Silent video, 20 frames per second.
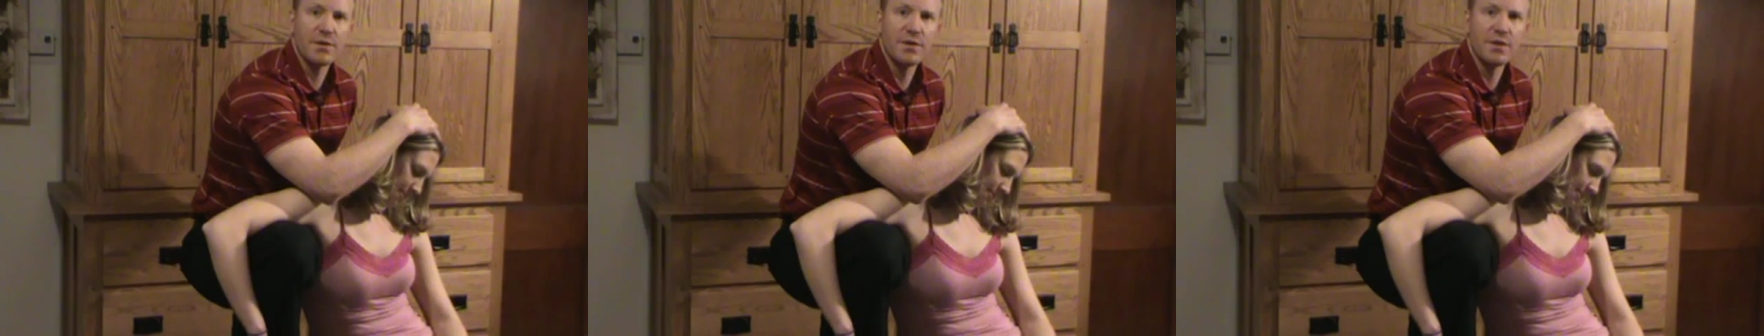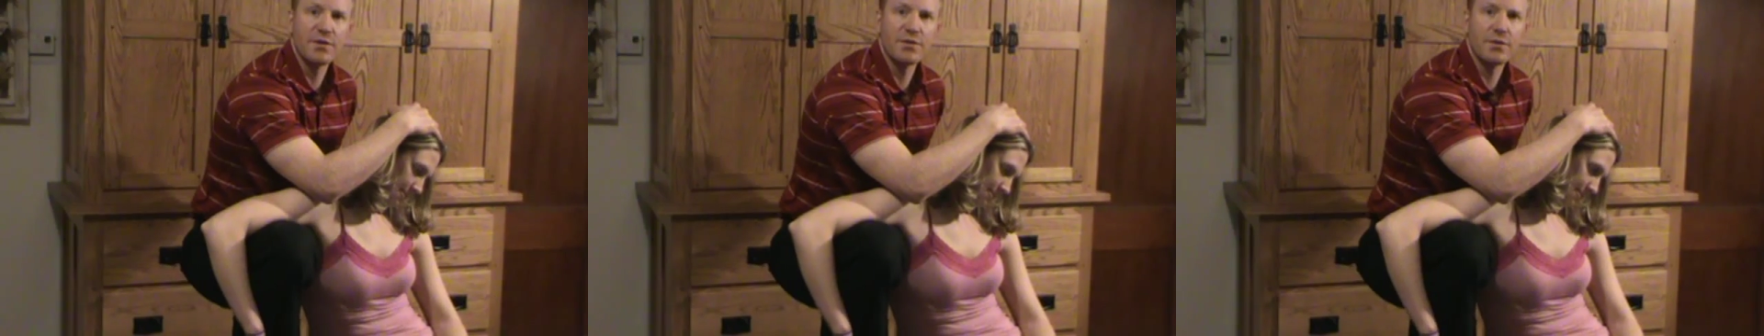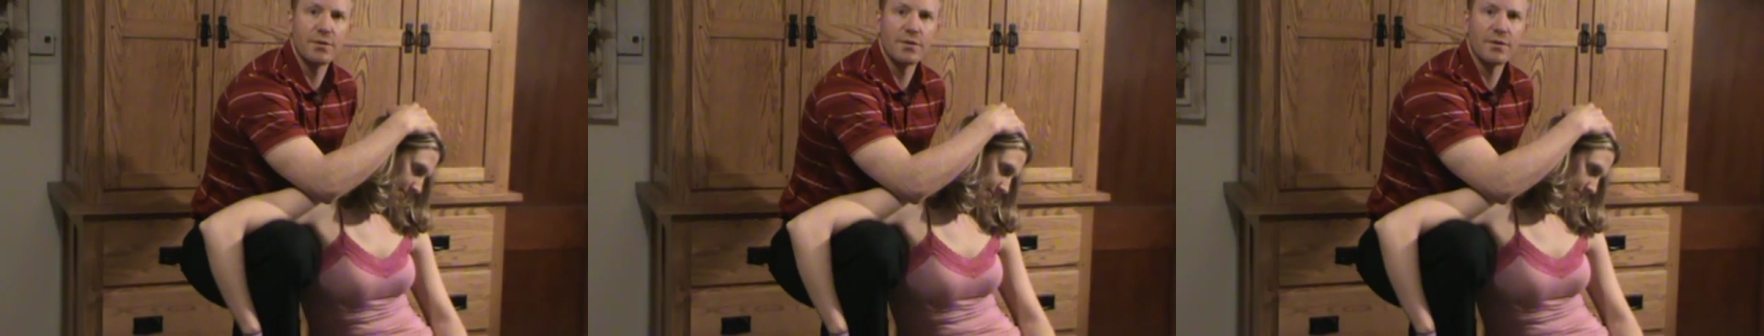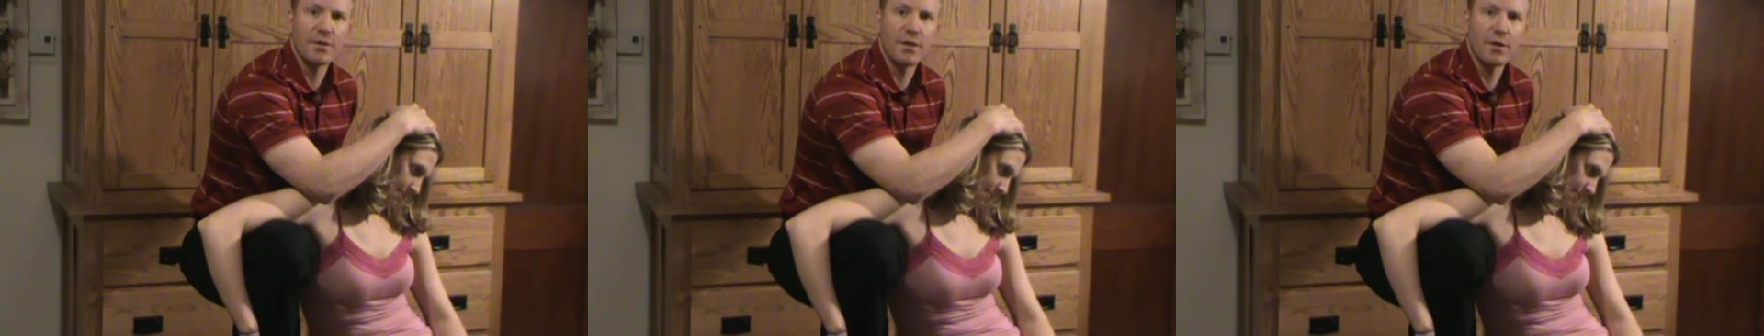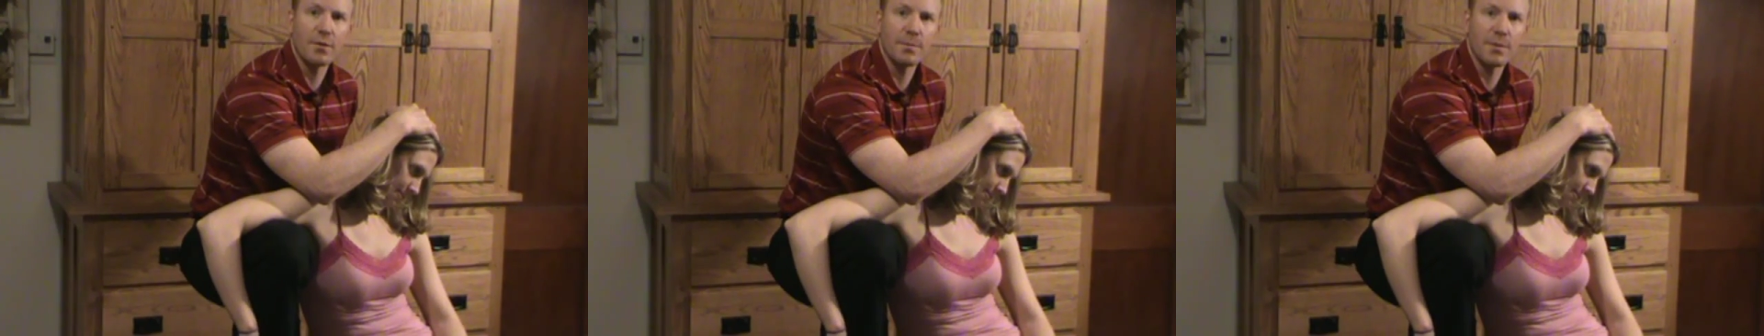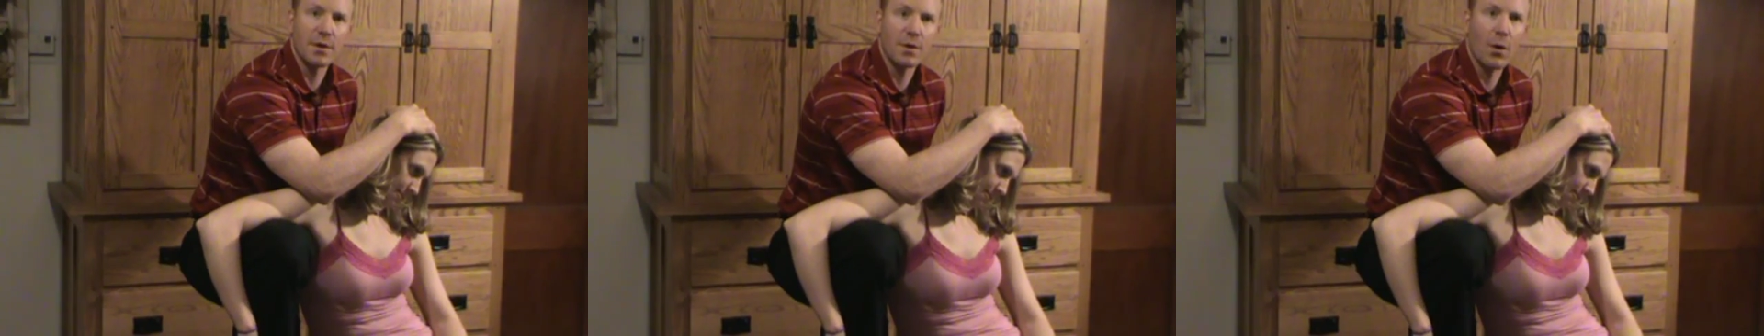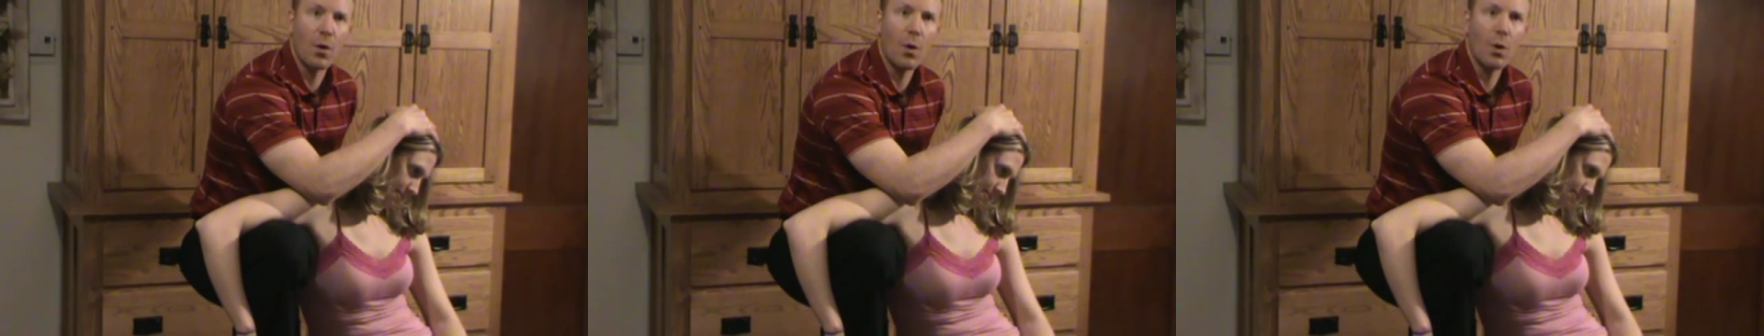tissues and I will
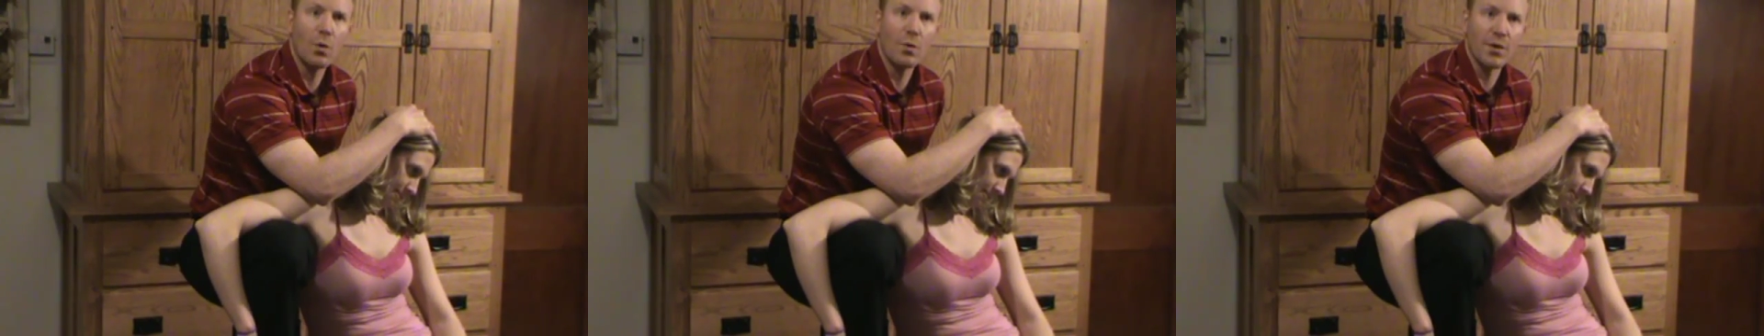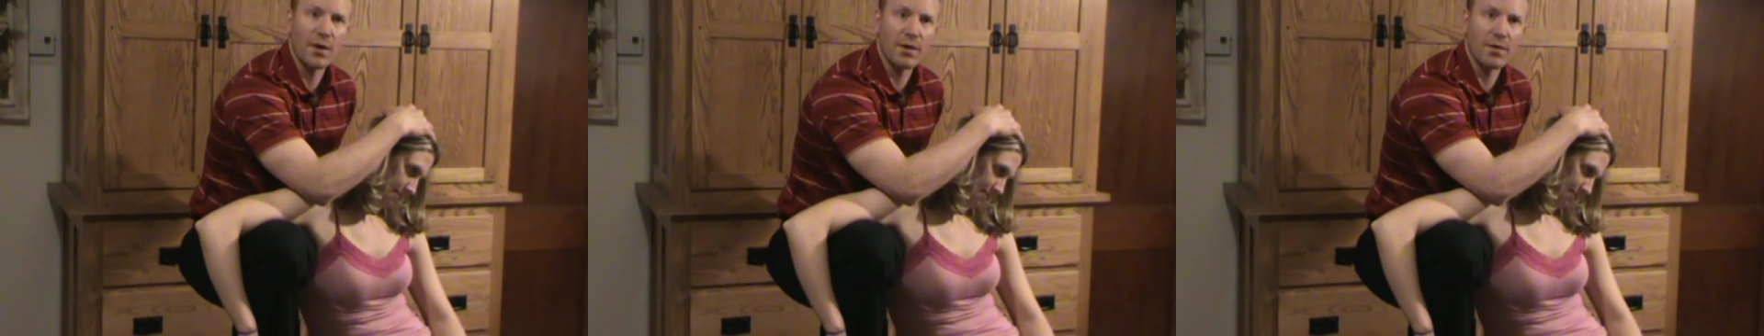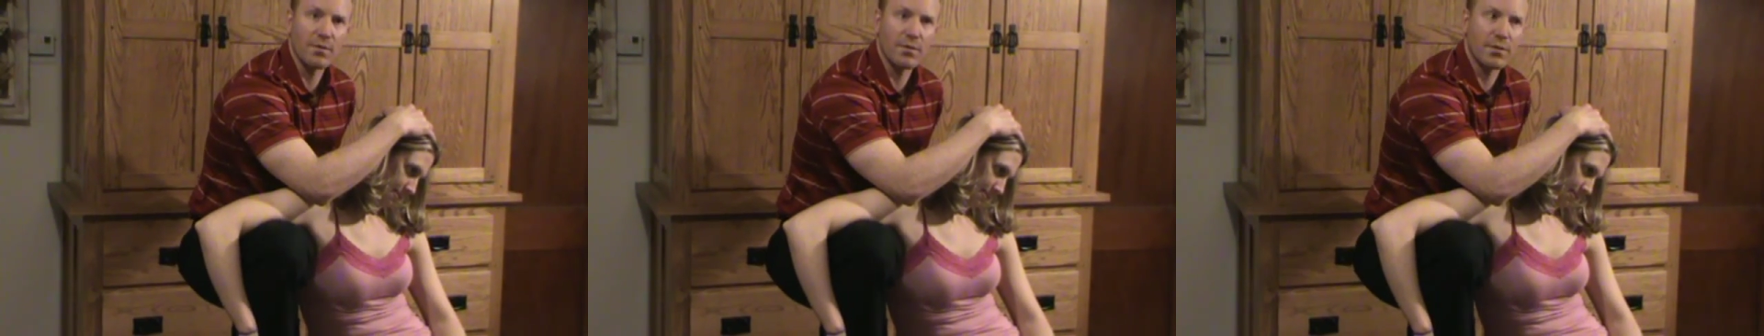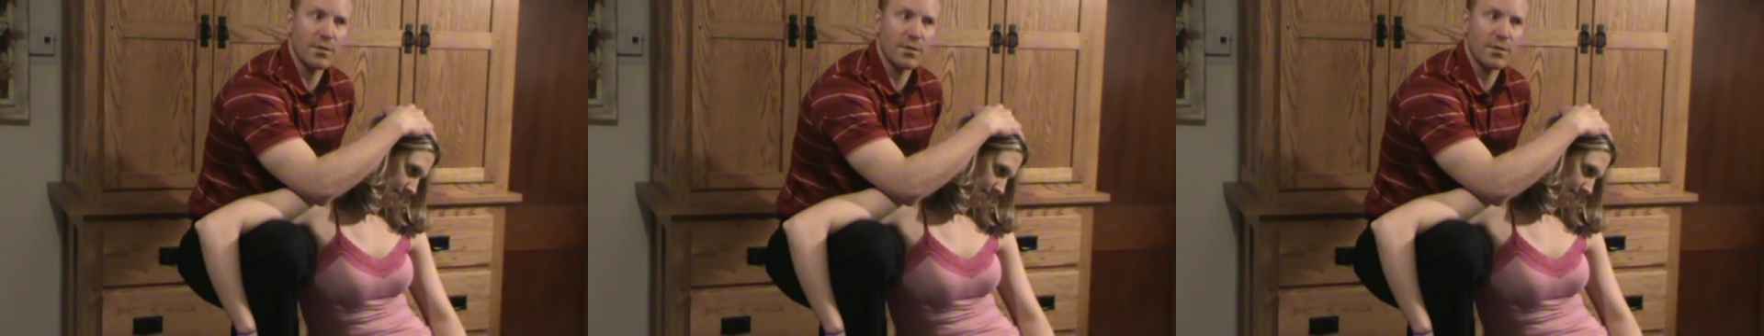be holding